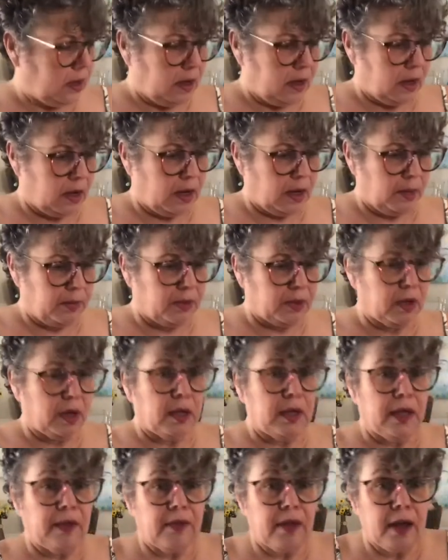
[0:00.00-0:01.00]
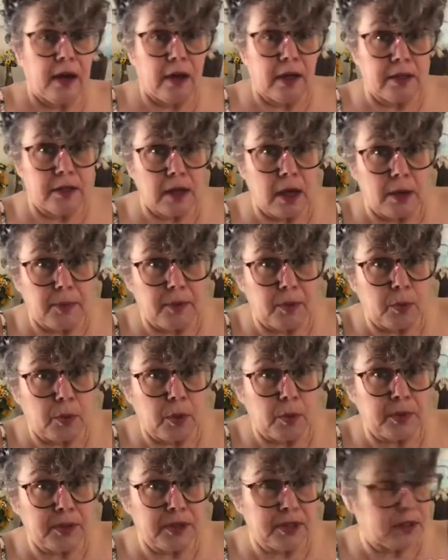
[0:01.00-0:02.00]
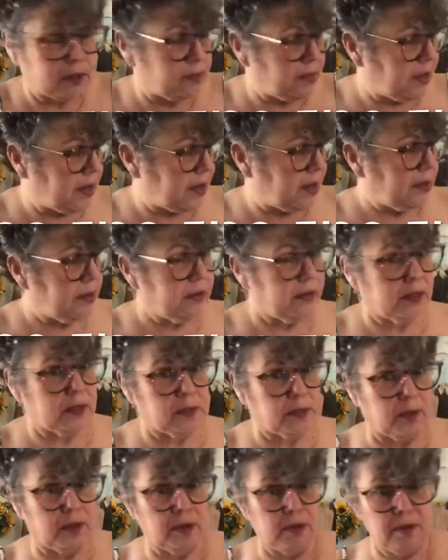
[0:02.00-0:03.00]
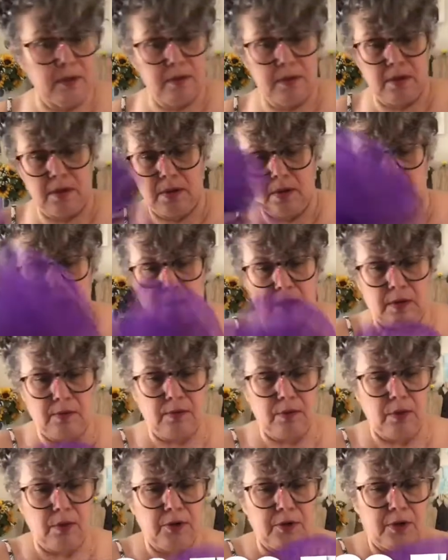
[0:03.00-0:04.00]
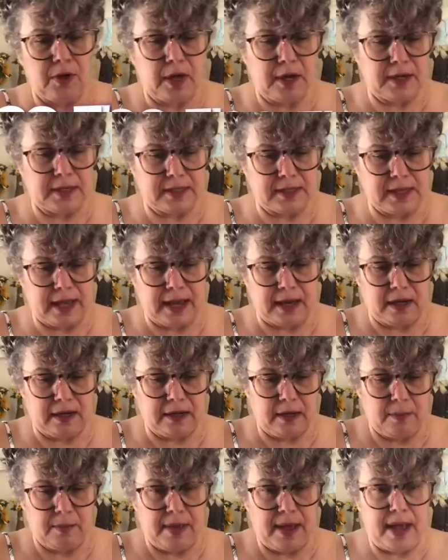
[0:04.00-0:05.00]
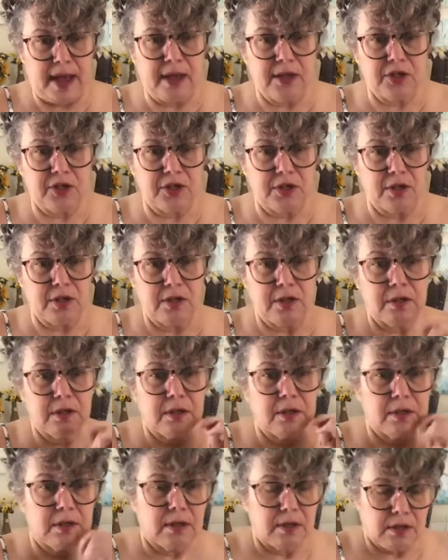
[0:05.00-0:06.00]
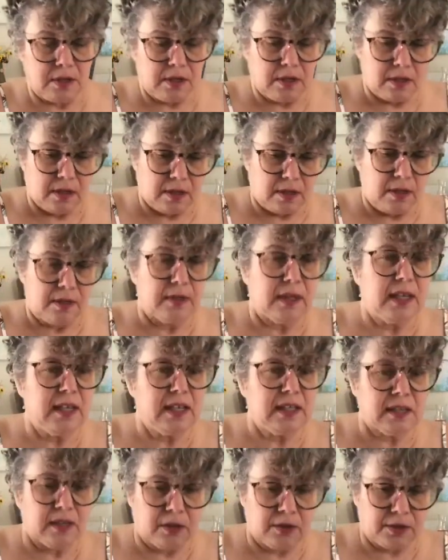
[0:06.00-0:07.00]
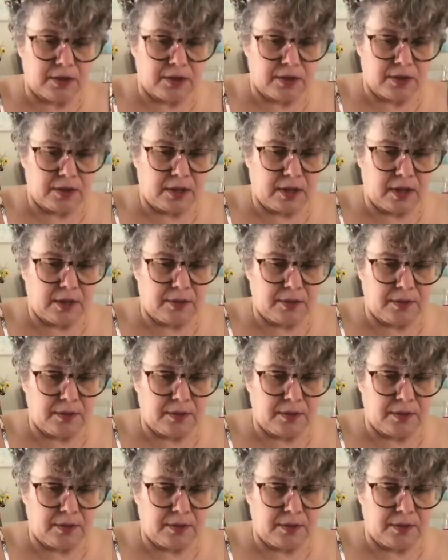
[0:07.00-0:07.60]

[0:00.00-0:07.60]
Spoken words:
And I'm going to lay that on top of the one we just made, this one. Even though they're not exactly a match, they still look good together.